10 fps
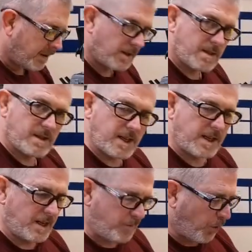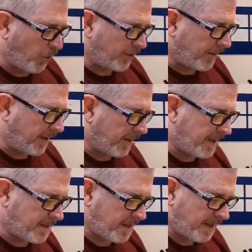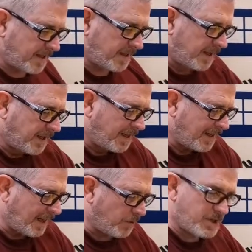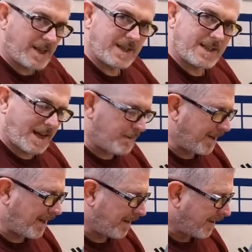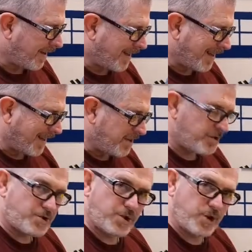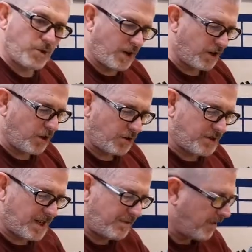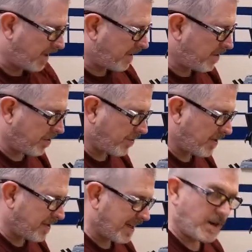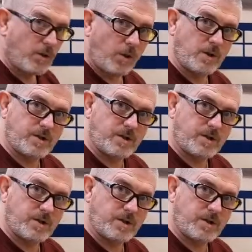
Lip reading: As I say, the important thing is that the outside diameter is true and concentric to the centre holes,